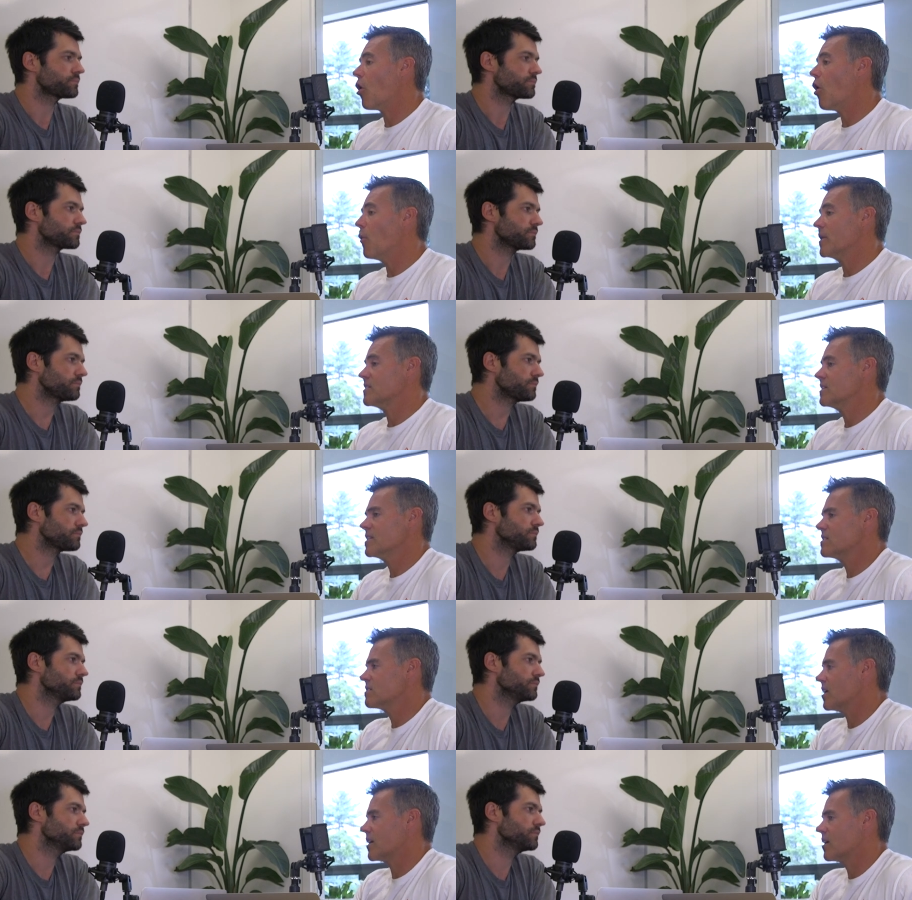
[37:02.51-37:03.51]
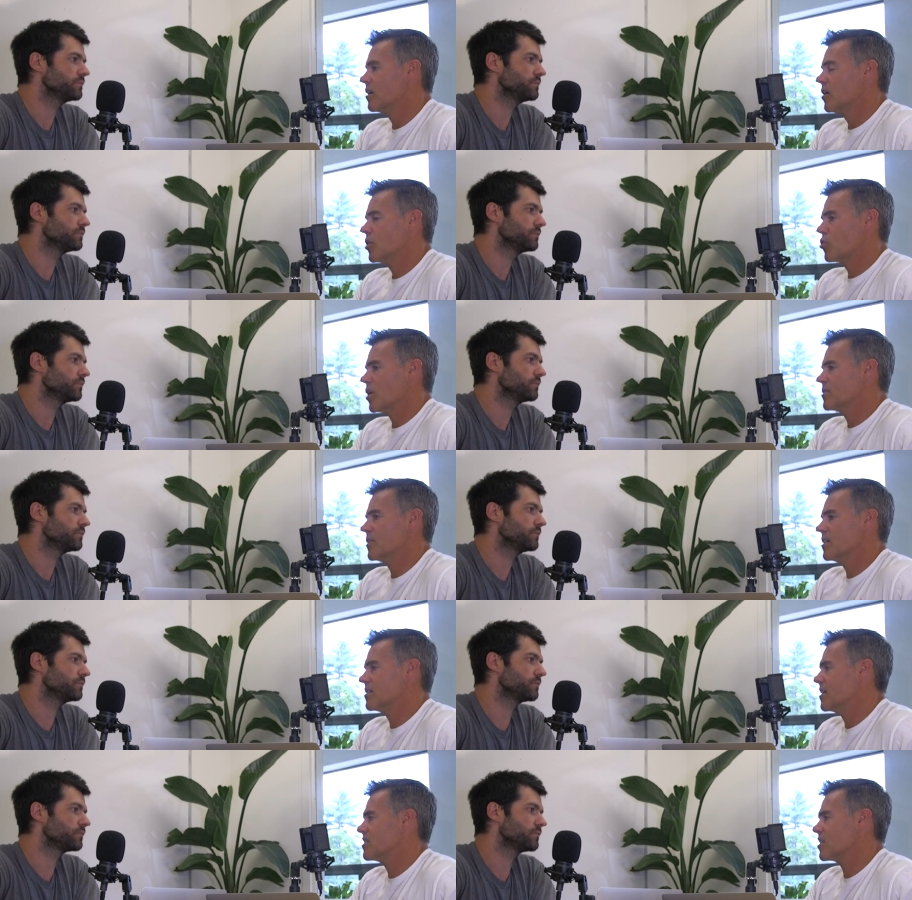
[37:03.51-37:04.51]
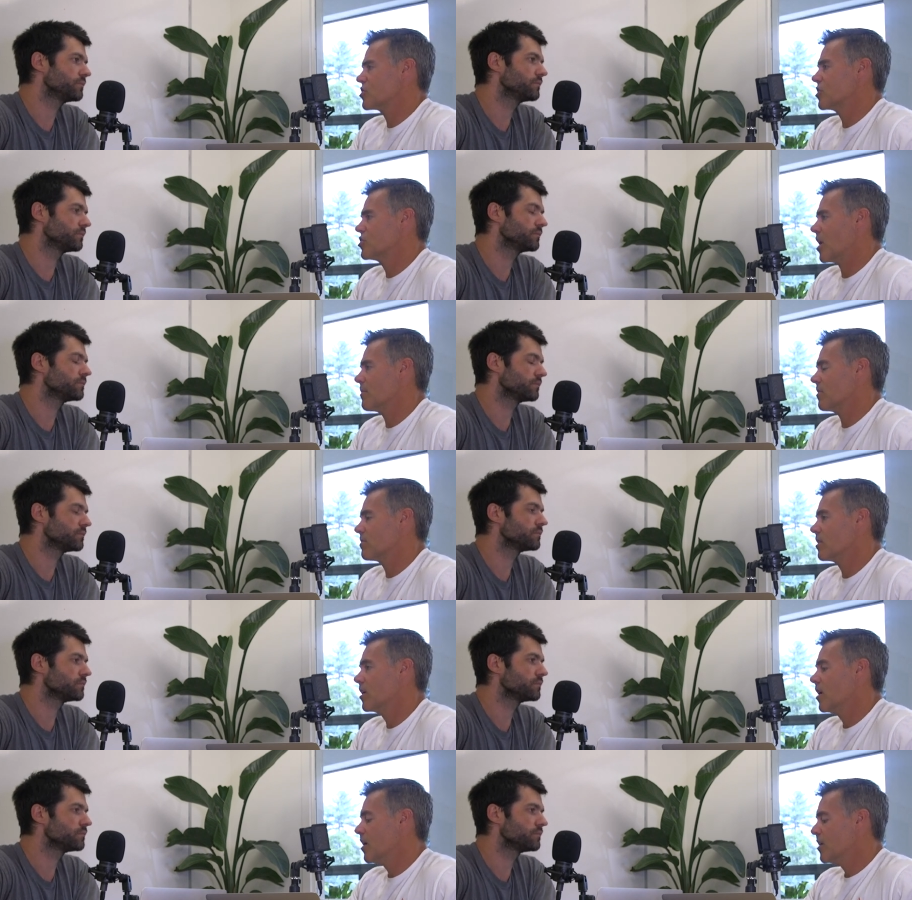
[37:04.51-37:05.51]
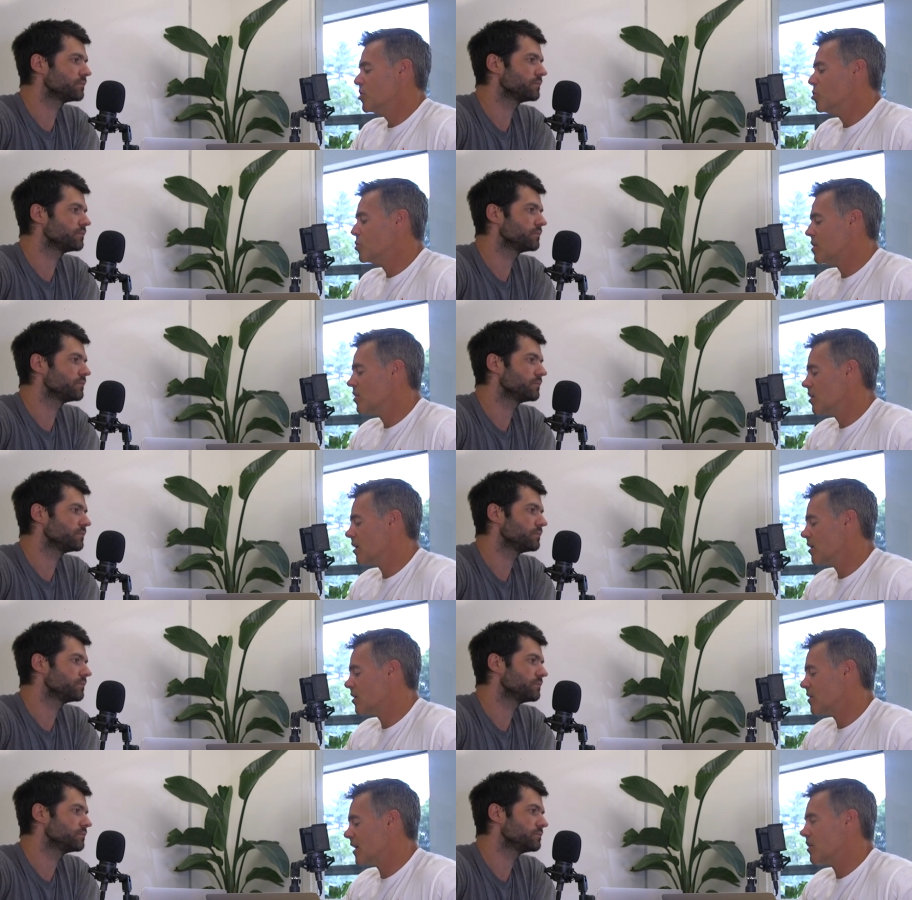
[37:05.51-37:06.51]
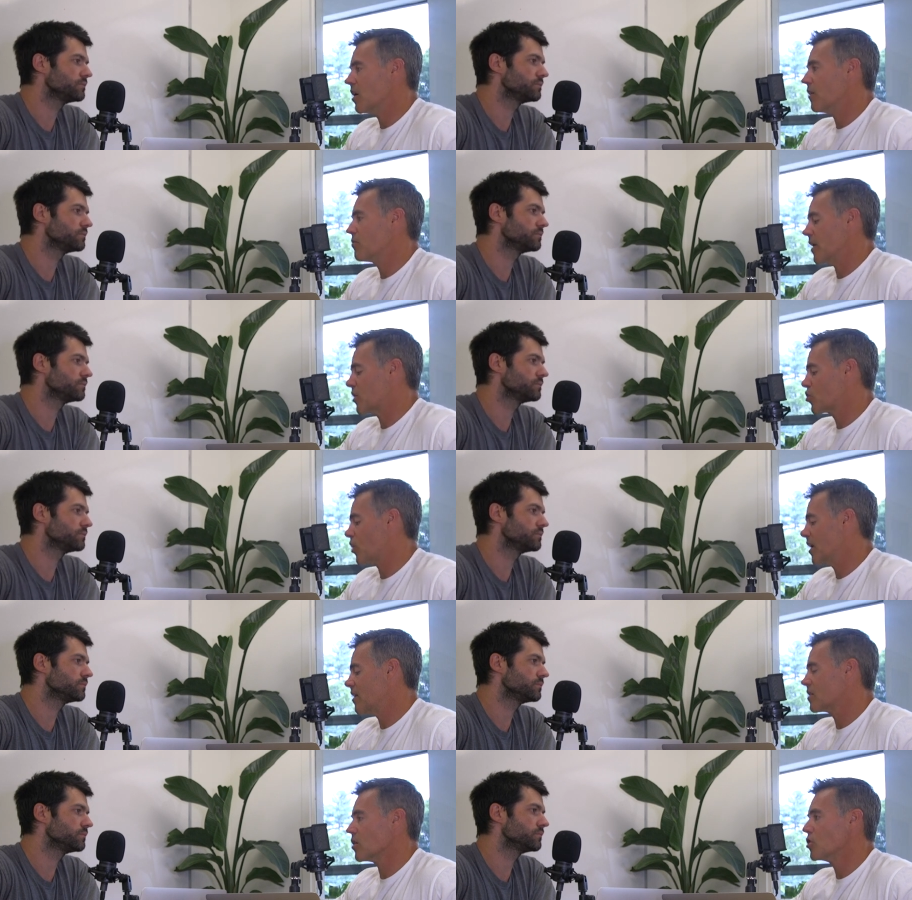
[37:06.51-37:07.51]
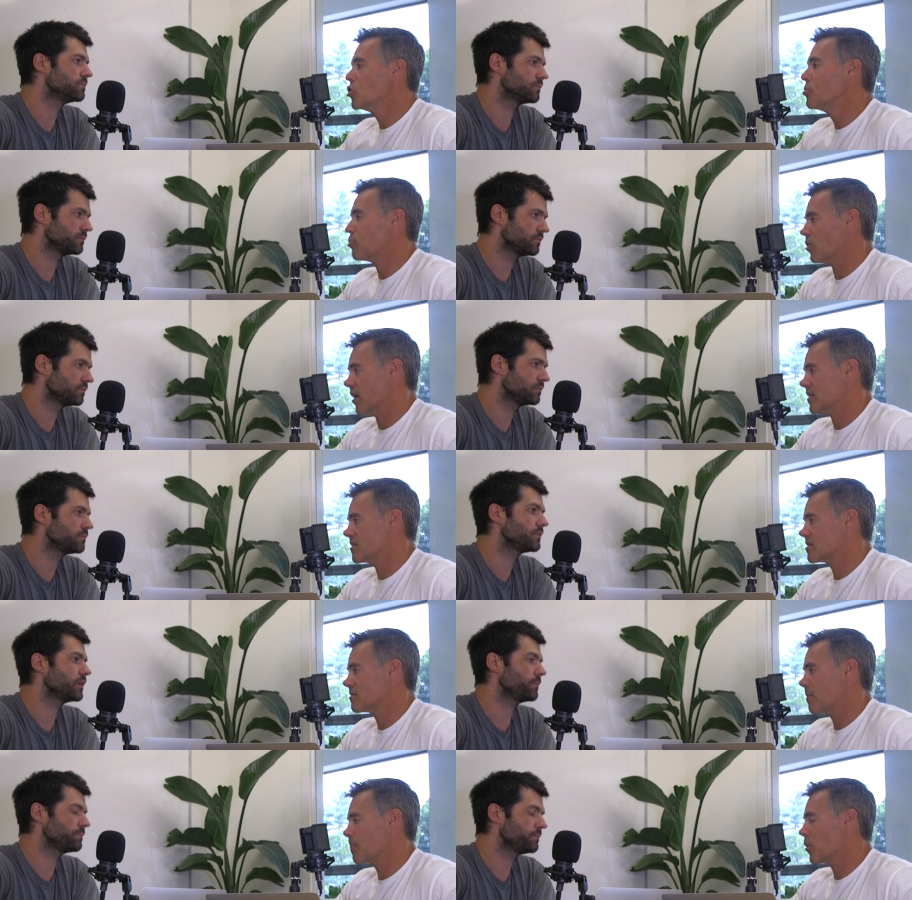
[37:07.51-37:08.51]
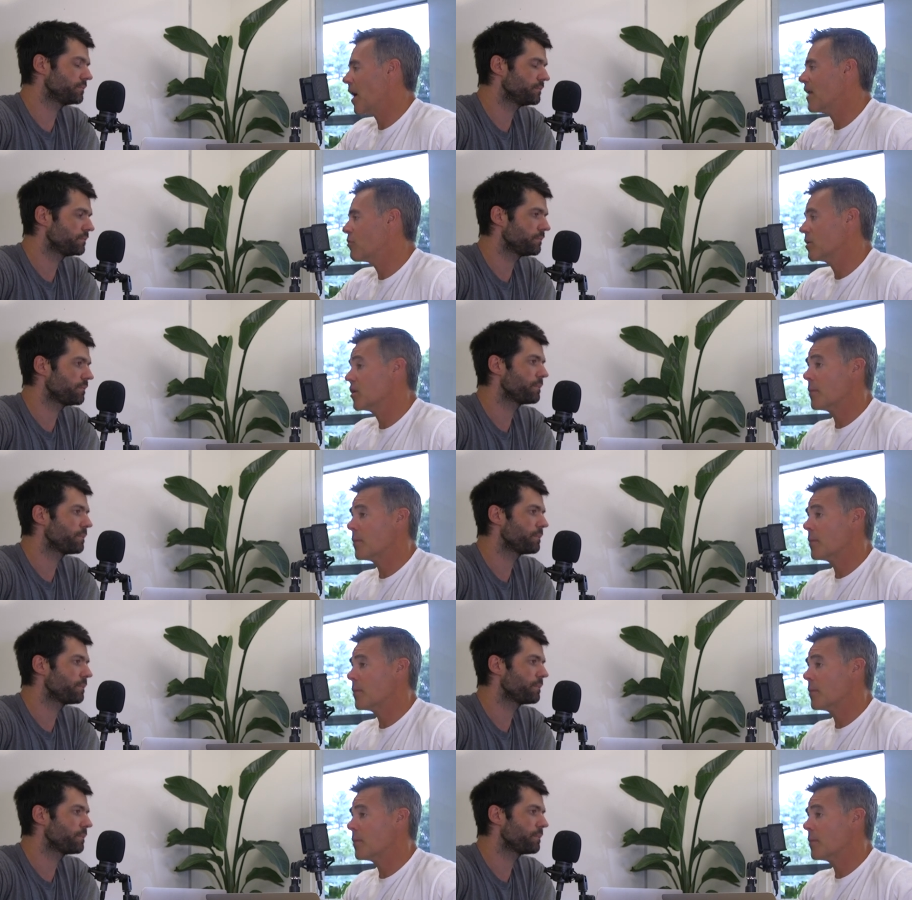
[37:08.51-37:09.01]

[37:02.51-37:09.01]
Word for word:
Speaker 1: always this is like CrossFit did such a good job of you they of like creating the loop runs. Yep. Where everyone I